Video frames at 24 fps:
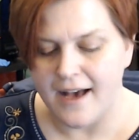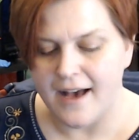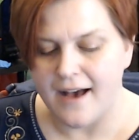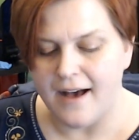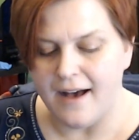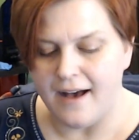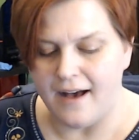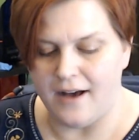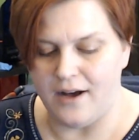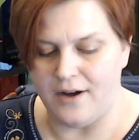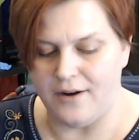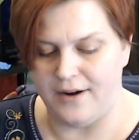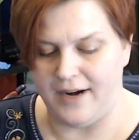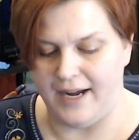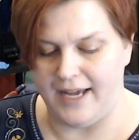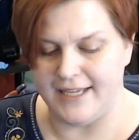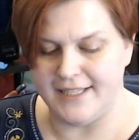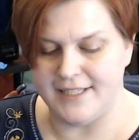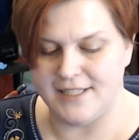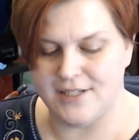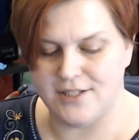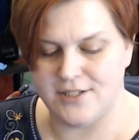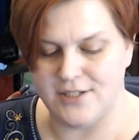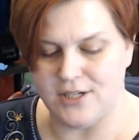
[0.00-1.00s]
Alright,
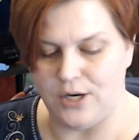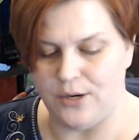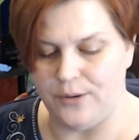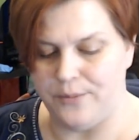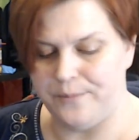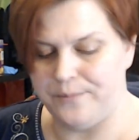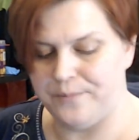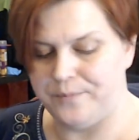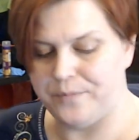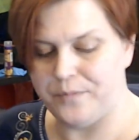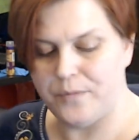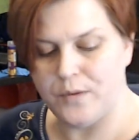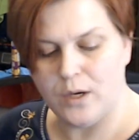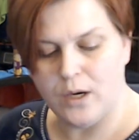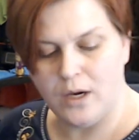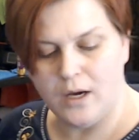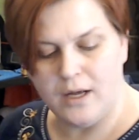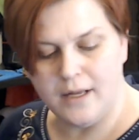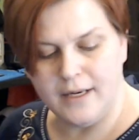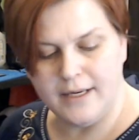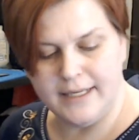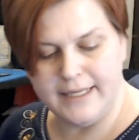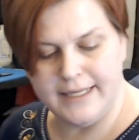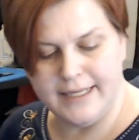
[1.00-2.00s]
so,
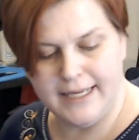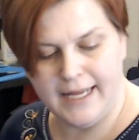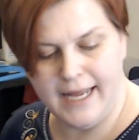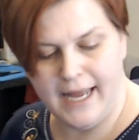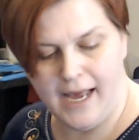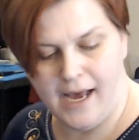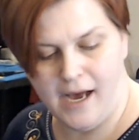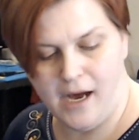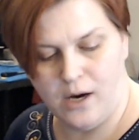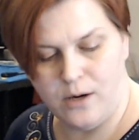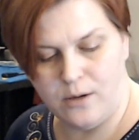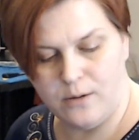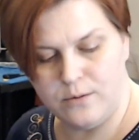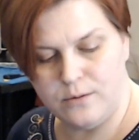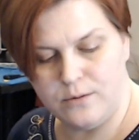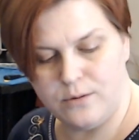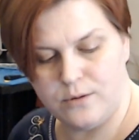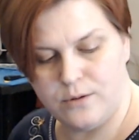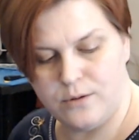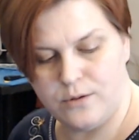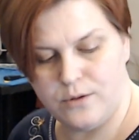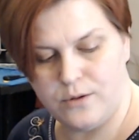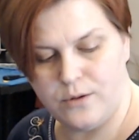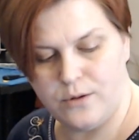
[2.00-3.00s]
now,
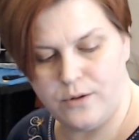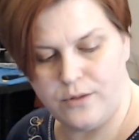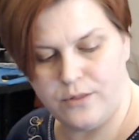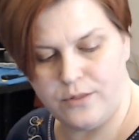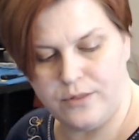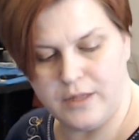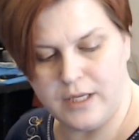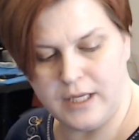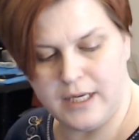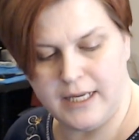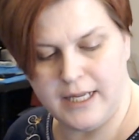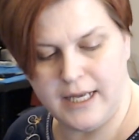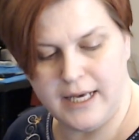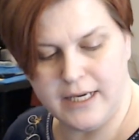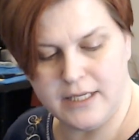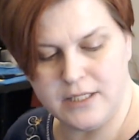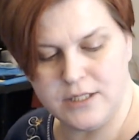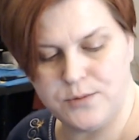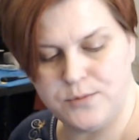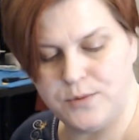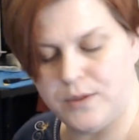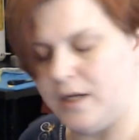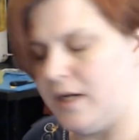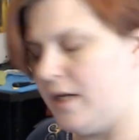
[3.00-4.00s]
the
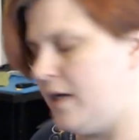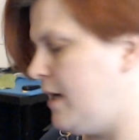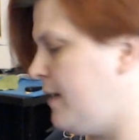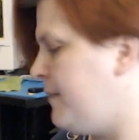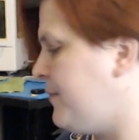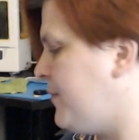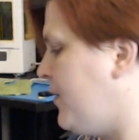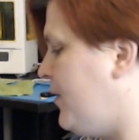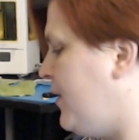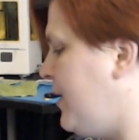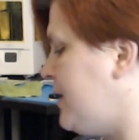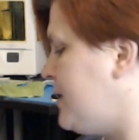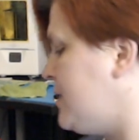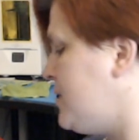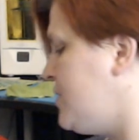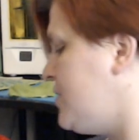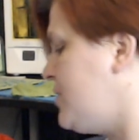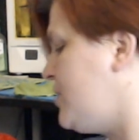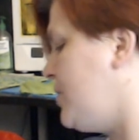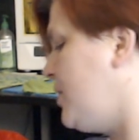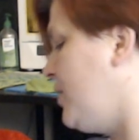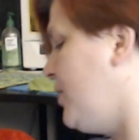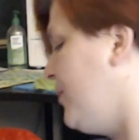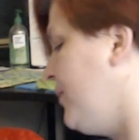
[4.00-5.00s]
next one I'm going to
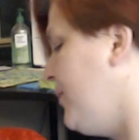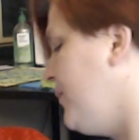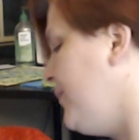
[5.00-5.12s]
do,